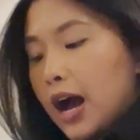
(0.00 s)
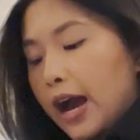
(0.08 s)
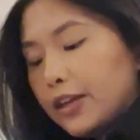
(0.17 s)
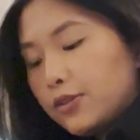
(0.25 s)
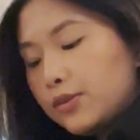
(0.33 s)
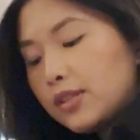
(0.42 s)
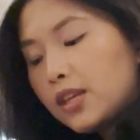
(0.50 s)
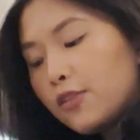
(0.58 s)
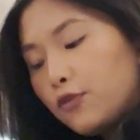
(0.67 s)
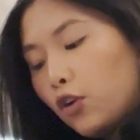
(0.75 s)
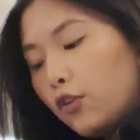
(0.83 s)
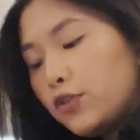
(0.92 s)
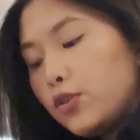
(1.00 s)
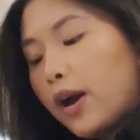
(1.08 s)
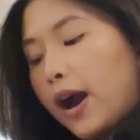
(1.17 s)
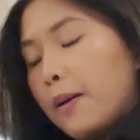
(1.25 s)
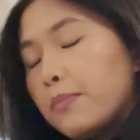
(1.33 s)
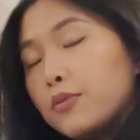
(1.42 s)
I use the Evolve You
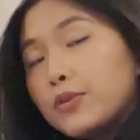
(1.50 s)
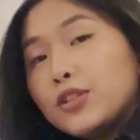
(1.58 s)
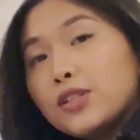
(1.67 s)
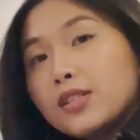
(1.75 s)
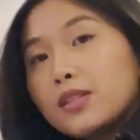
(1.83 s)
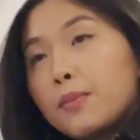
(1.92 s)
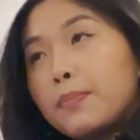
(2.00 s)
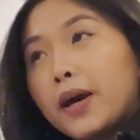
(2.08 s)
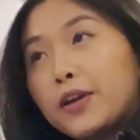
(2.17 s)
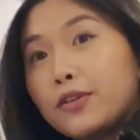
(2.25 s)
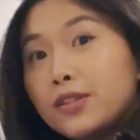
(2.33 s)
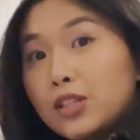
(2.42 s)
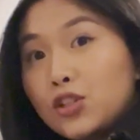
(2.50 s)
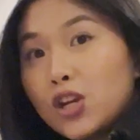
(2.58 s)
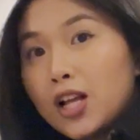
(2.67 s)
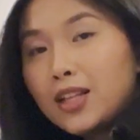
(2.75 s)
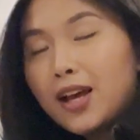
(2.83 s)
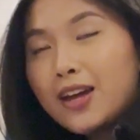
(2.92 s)
app, which is by Chrissy
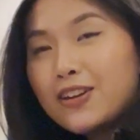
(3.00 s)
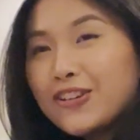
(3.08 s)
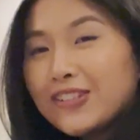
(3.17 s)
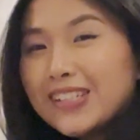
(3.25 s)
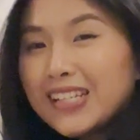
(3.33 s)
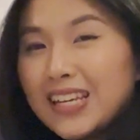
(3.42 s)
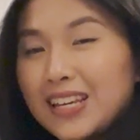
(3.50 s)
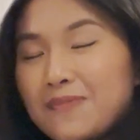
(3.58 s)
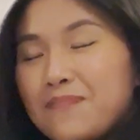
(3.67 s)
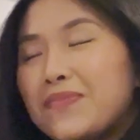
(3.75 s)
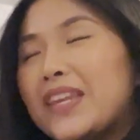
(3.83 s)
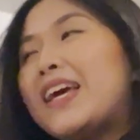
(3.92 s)
Chella and her team.